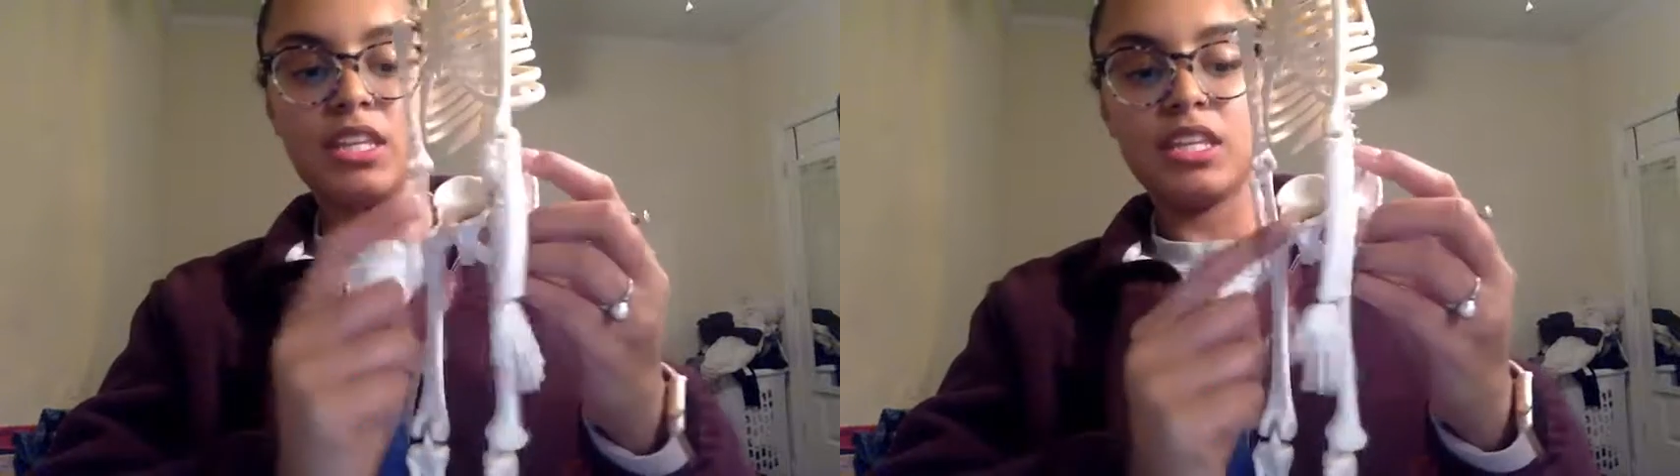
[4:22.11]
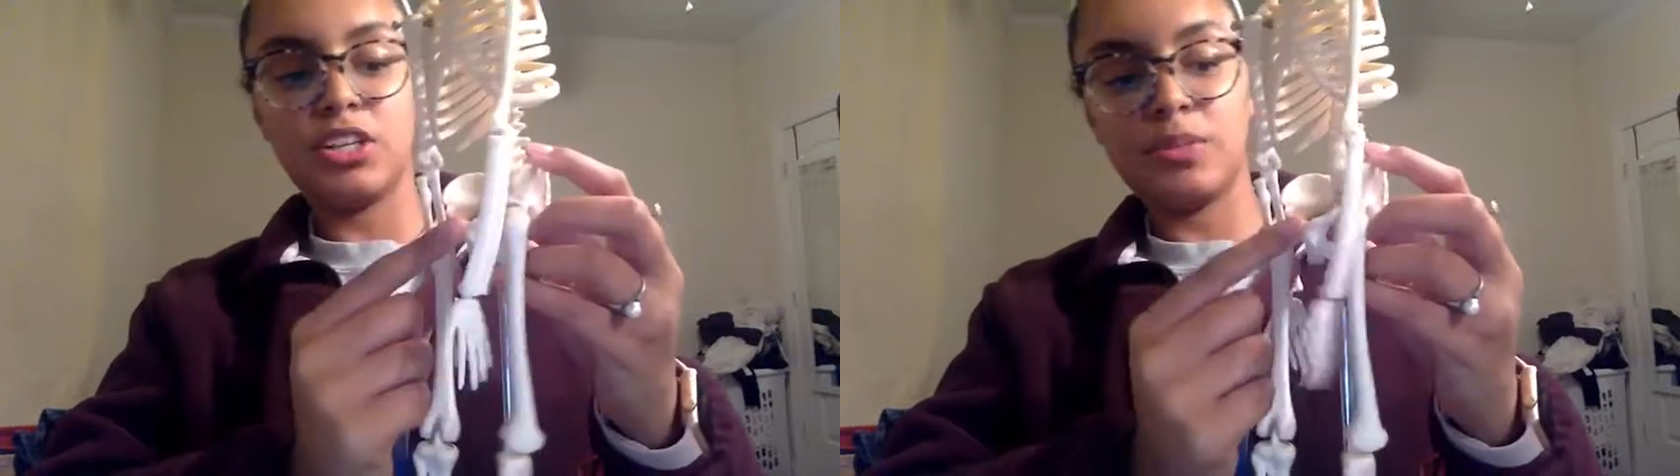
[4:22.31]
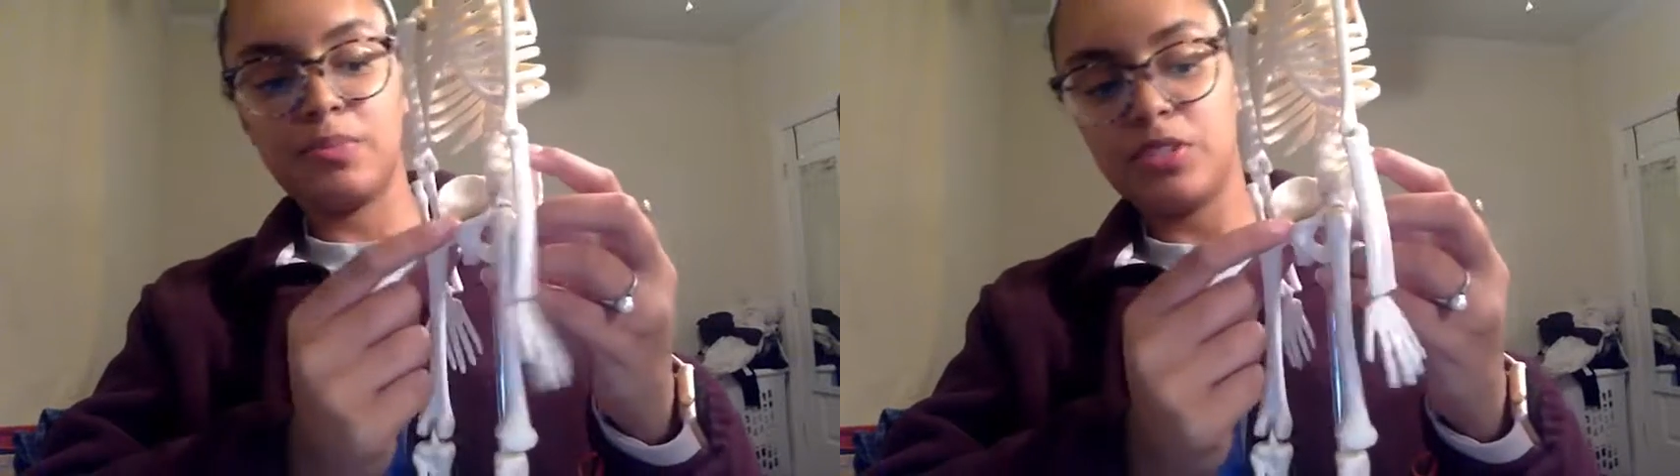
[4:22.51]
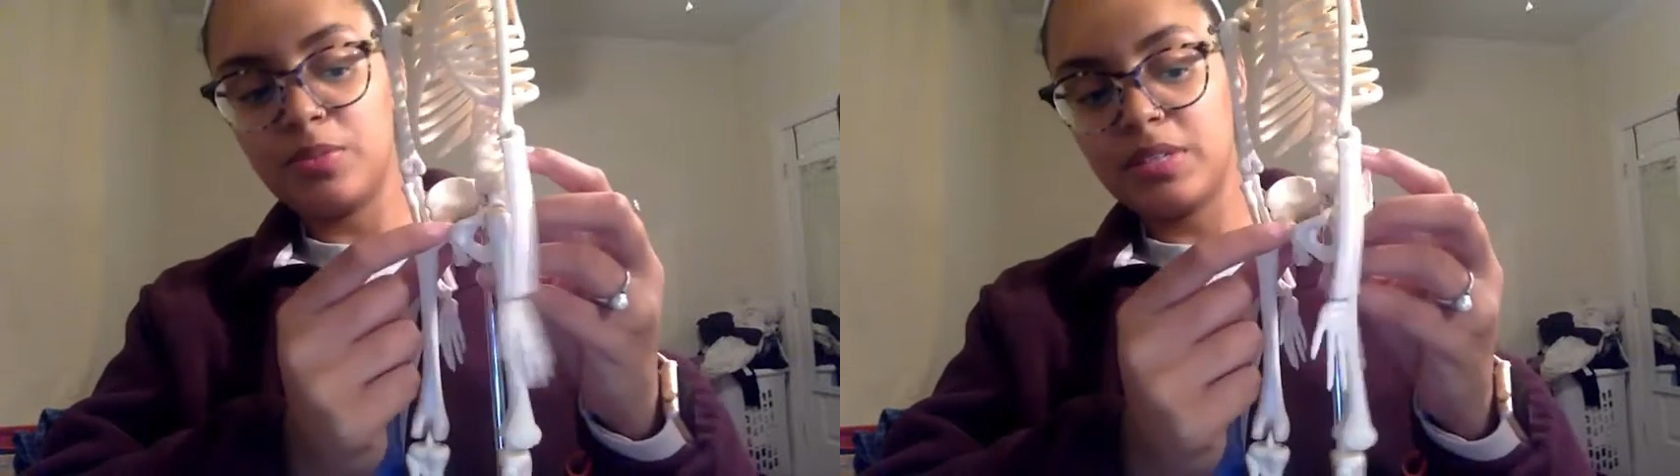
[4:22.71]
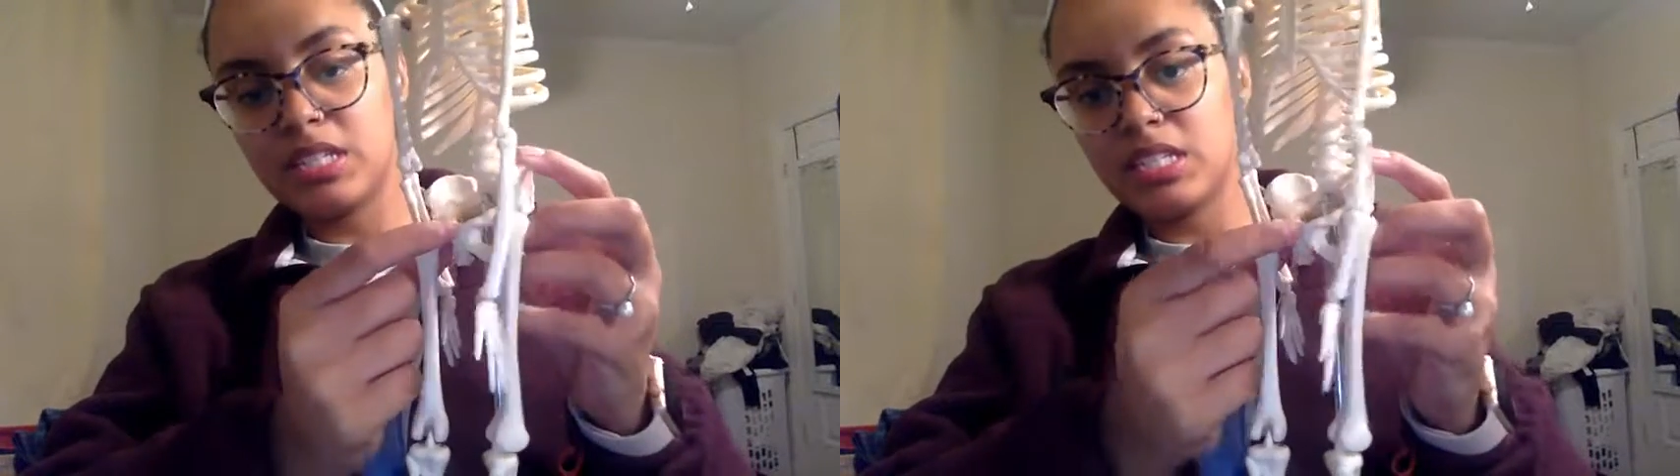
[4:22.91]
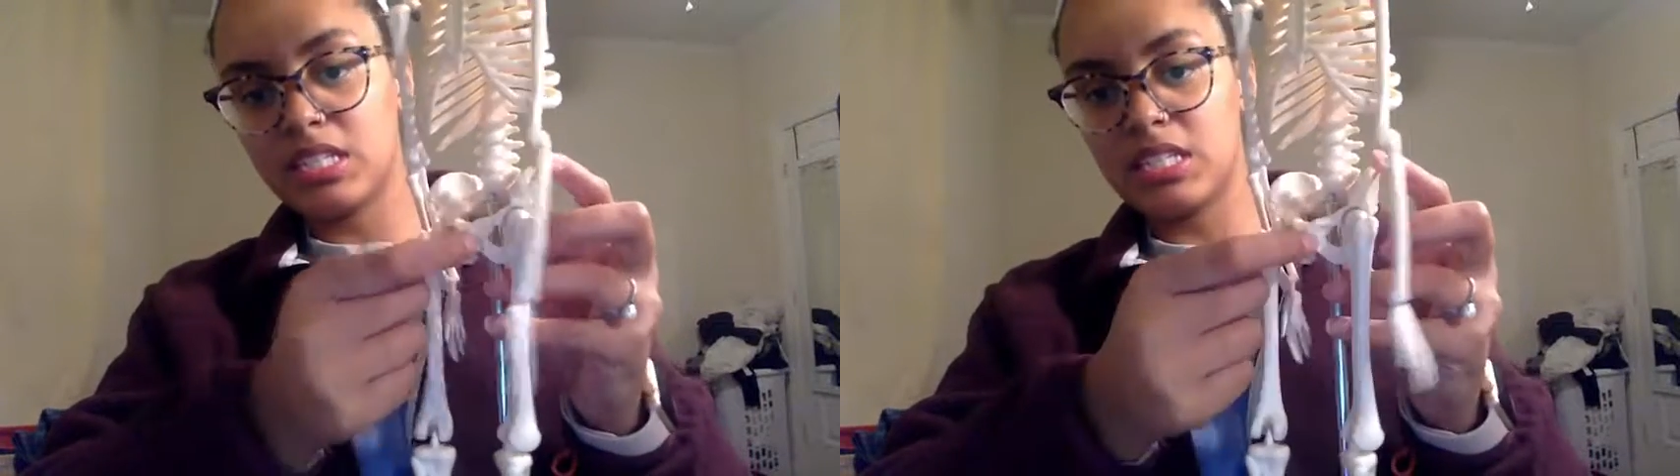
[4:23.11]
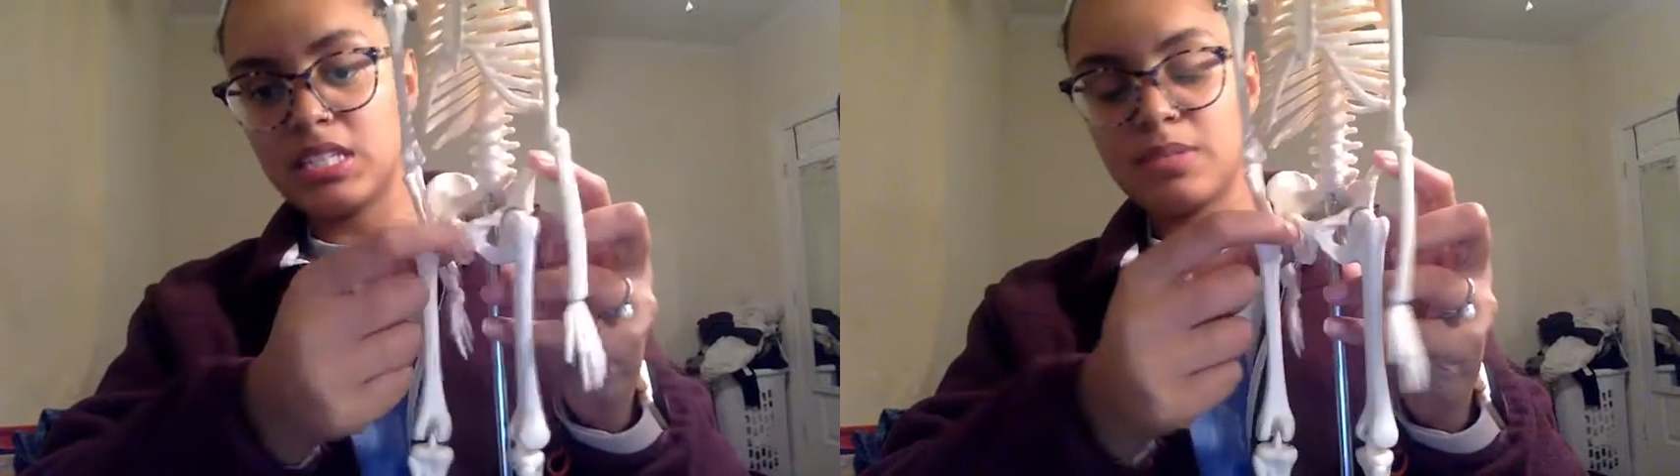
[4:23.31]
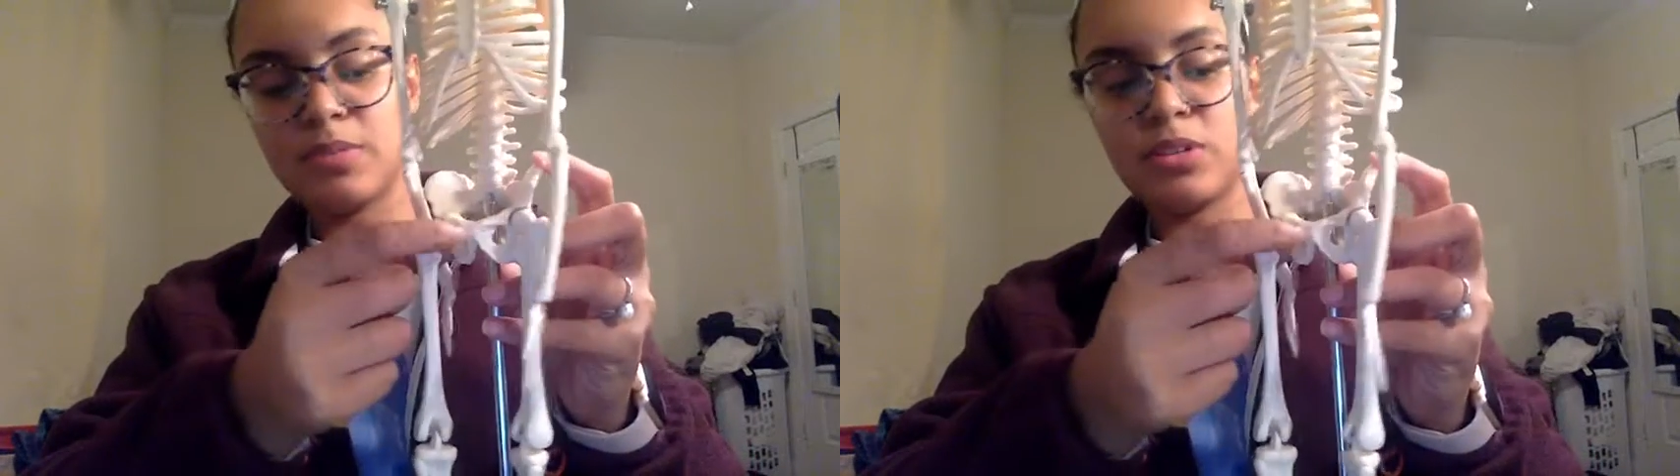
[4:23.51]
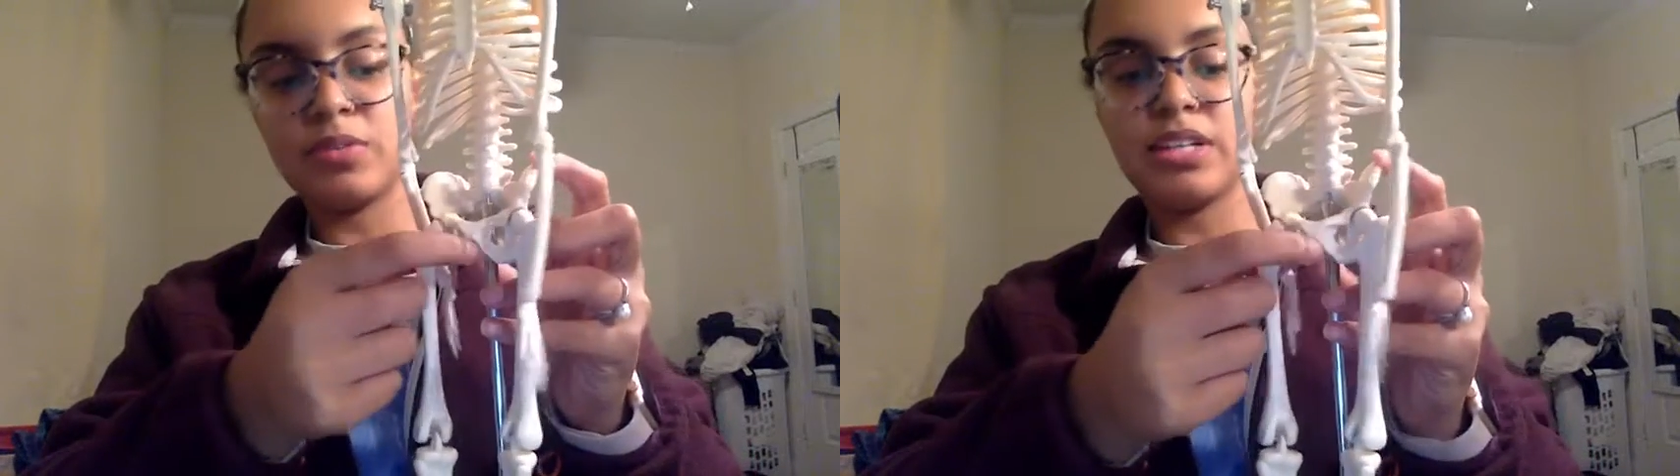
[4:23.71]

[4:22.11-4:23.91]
Then your pubic is this middle